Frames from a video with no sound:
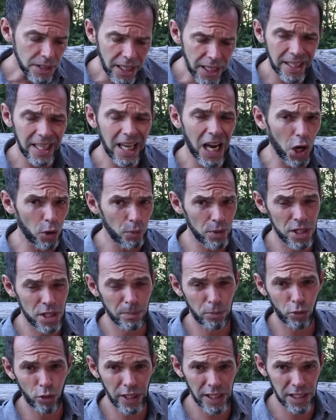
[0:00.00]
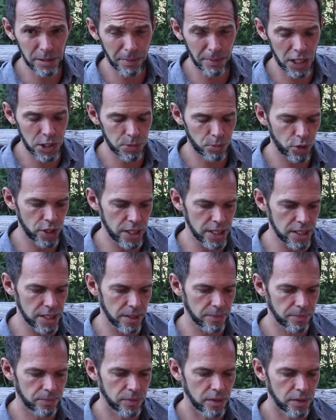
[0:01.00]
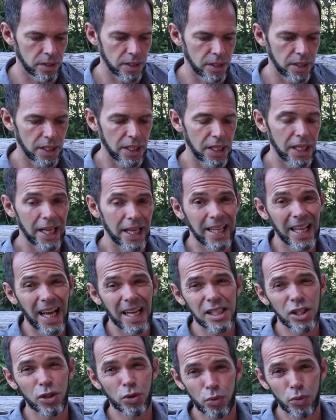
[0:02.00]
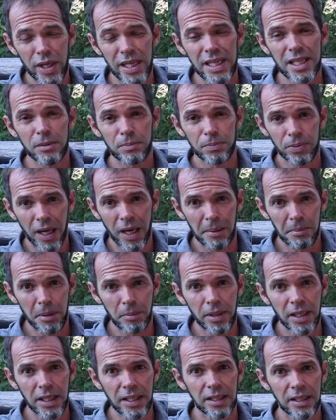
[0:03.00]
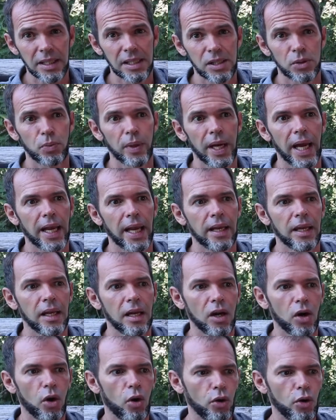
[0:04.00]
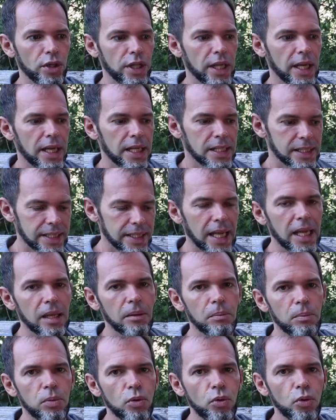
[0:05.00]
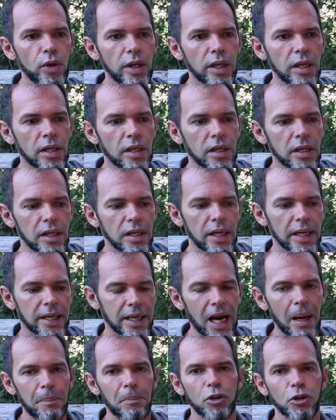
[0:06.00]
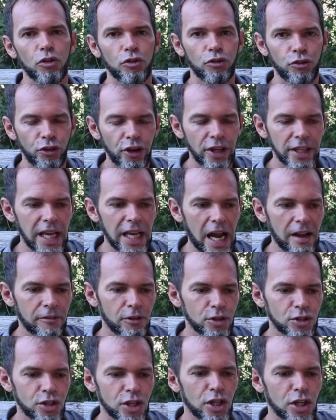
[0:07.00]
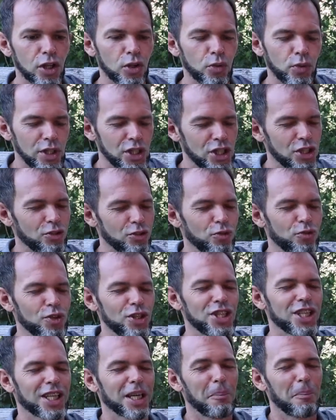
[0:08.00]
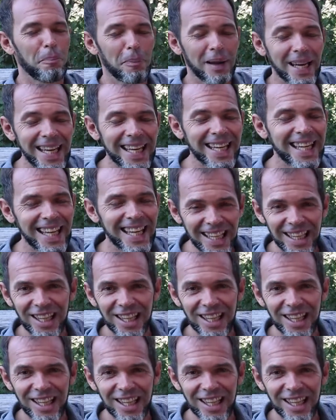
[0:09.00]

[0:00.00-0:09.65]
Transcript: And now with the pulley it's much more easy. Another reason probably it is when on the same buoy a couple of free divers which with completely